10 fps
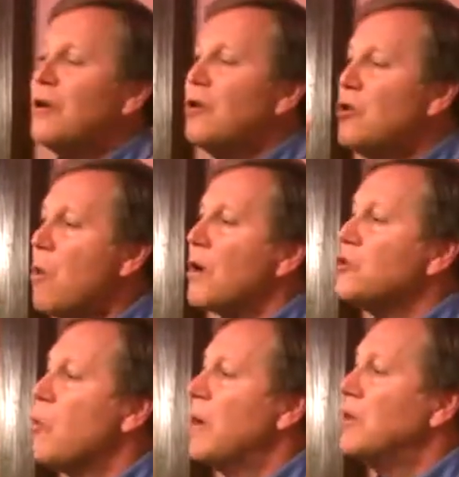you are
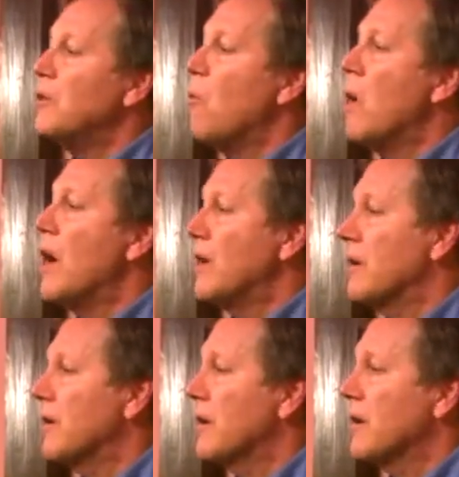21.
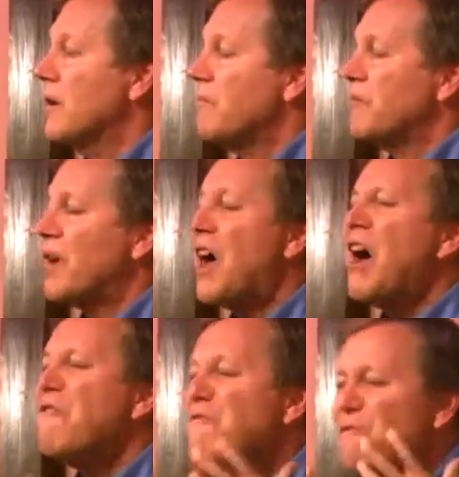
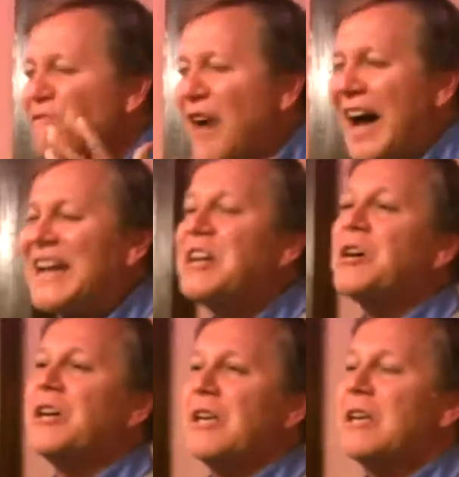
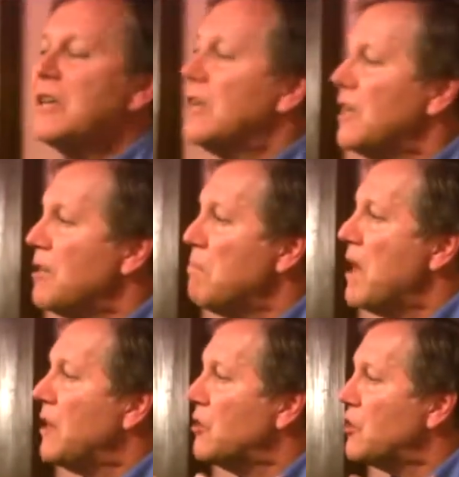Finally, it
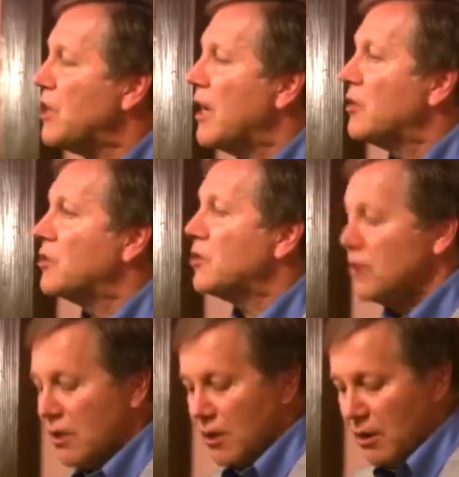makes
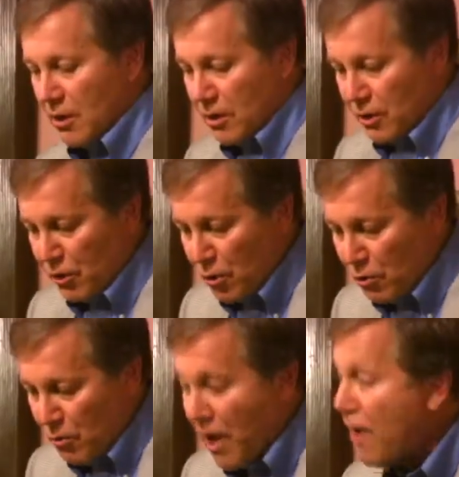sense that
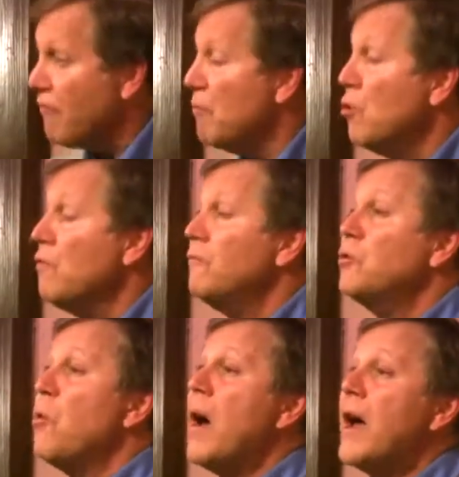you have moved
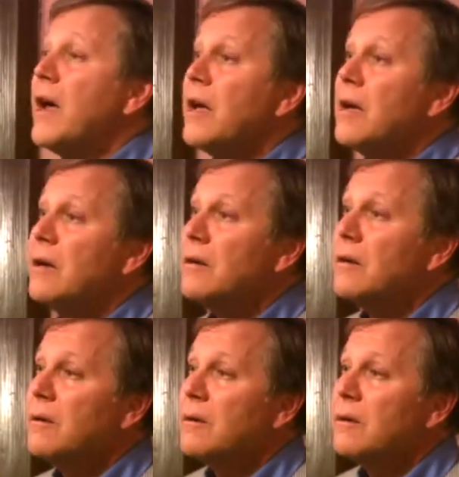away
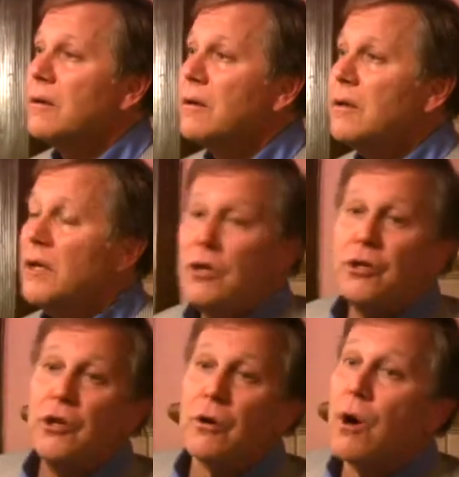
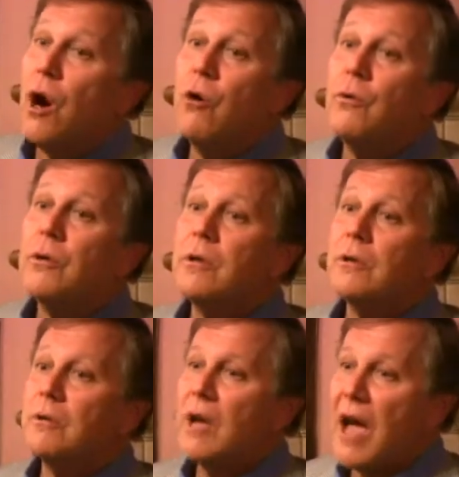into your own
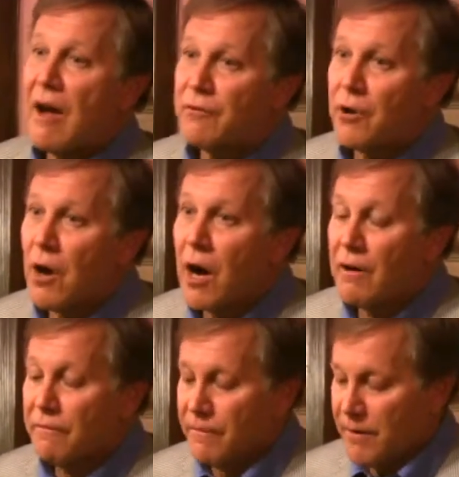
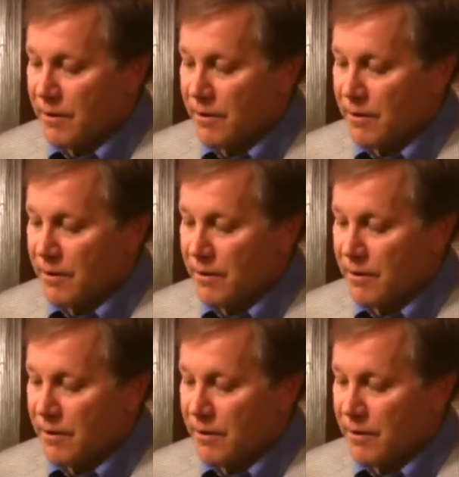afterlife.